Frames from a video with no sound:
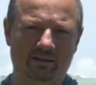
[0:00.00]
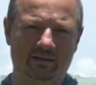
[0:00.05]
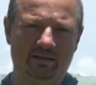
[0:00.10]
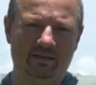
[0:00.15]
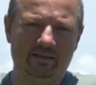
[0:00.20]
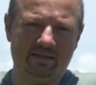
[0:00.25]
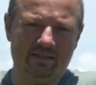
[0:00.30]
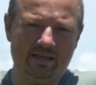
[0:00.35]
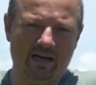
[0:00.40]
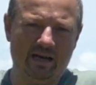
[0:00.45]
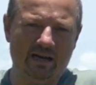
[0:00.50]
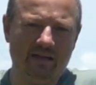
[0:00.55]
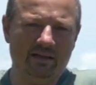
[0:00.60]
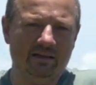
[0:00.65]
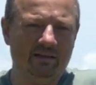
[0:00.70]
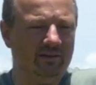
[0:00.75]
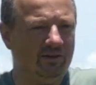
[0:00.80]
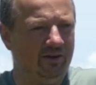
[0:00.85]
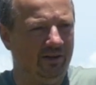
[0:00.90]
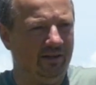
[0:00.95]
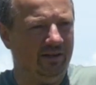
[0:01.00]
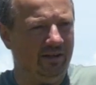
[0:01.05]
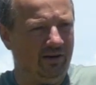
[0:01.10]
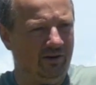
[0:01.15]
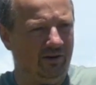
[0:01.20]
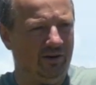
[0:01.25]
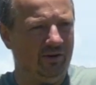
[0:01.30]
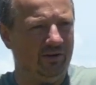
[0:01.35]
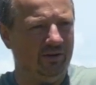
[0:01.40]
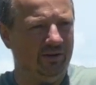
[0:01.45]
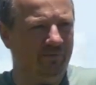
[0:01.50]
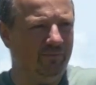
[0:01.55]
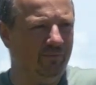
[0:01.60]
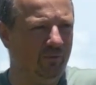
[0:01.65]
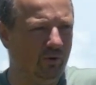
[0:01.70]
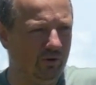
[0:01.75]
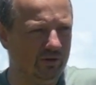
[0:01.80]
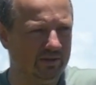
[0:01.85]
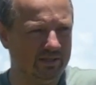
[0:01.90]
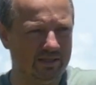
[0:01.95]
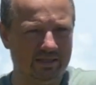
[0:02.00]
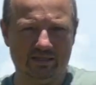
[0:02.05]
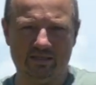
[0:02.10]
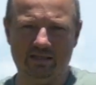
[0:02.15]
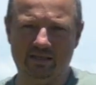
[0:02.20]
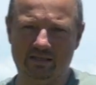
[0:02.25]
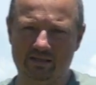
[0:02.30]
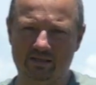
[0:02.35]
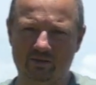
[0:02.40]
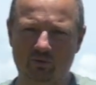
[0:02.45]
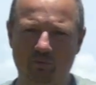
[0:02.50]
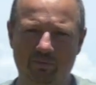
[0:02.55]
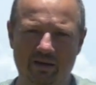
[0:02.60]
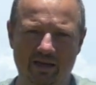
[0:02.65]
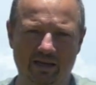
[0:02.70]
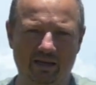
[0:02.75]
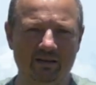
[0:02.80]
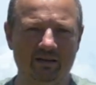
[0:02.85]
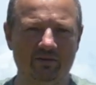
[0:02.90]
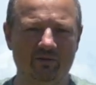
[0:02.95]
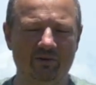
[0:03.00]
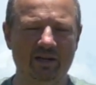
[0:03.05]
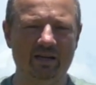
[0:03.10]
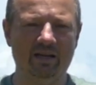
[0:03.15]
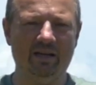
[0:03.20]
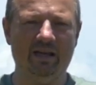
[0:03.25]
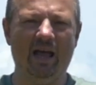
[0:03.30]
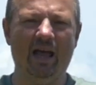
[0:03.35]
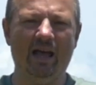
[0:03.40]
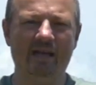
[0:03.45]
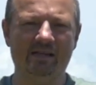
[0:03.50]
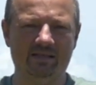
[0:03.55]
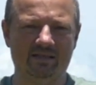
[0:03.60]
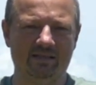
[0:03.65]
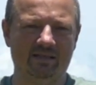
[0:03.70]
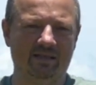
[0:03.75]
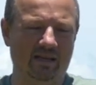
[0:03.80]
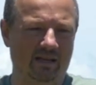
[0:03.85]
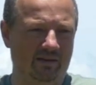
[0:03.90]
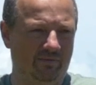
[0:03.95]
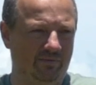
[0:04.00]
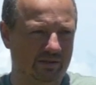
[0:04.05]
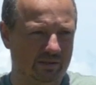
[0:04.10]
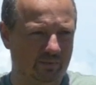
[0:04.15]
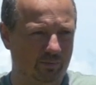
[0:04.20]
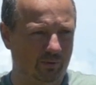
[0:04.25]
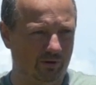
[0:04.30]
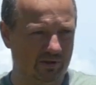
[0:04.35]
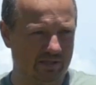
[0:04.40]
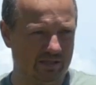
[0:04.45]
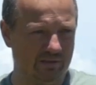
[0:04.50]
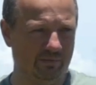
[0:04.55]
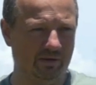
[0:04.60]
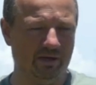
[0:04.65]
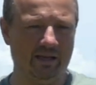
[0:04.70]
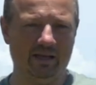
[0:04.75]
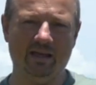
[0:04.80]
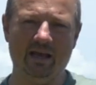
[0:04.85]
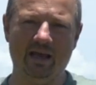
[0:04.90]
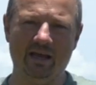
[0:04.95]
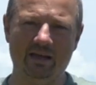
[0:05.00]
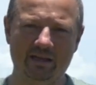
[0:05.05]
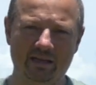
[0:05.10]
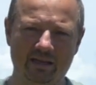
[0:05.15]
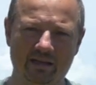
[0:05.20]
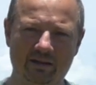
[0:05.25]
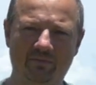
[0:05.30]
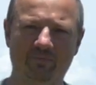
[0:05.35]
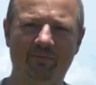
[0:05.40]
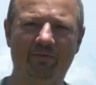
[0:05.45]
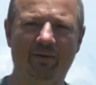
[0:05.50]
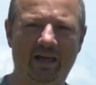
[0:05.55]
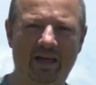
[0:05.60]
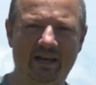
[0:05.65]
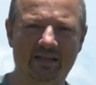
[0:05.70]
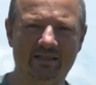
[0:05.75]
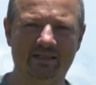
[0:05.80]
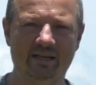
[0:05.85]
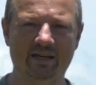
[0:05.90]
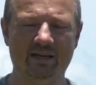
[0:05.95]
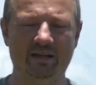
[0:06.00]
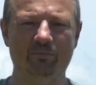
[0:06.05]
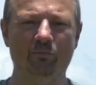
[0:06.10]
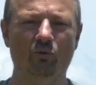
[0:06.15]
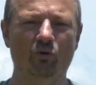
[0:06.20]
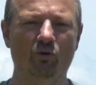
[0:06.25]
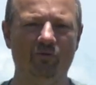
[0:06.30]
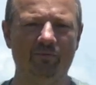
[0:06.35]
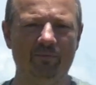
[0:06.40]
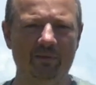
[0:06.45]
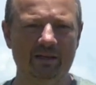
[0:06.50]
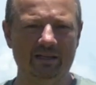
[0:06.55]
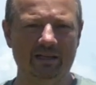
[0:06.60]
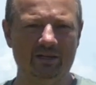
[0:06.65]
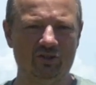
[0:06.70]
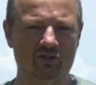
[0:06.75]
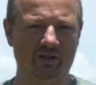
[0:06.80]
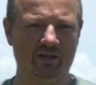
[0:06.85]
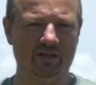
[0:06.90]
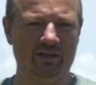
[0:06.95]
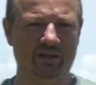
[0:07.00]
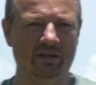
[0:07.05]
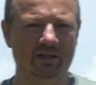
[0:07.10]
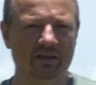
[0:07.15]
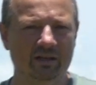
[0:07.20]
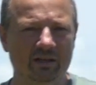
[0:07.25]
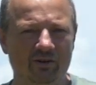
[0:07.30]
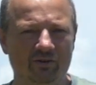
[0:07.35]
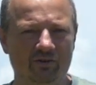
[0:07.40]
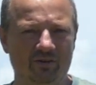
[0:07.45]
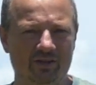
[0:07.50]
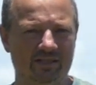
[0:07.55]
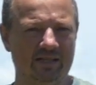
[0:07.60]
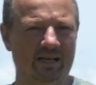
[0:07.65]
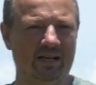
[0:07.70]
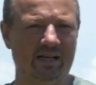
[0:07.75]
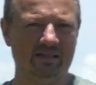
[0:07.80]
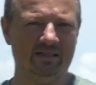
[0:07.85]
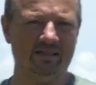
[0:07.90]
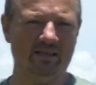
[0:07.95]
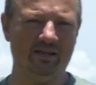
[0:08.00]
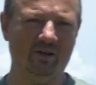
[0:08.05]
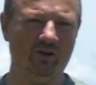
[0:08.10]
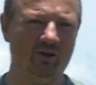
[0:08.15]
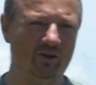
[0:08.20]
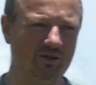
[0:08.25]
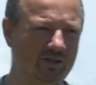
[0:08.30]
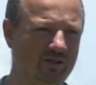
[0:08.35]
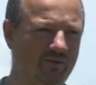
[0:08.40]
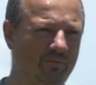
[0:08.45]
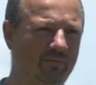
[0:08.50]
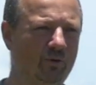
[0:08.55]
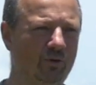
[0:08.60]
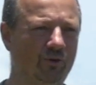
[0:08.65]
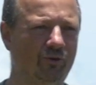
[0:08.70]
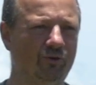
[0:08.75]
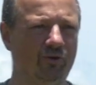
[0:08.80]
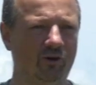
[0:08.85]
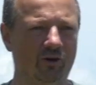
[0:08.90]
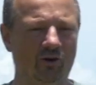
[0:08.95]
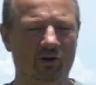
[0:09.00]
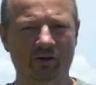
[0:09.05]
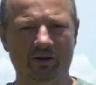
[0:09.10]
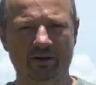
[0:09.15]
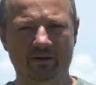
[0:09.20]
design criteria on the foils, it's to make really as stiff as possible. Like any flex, any movement actually results in loss of control,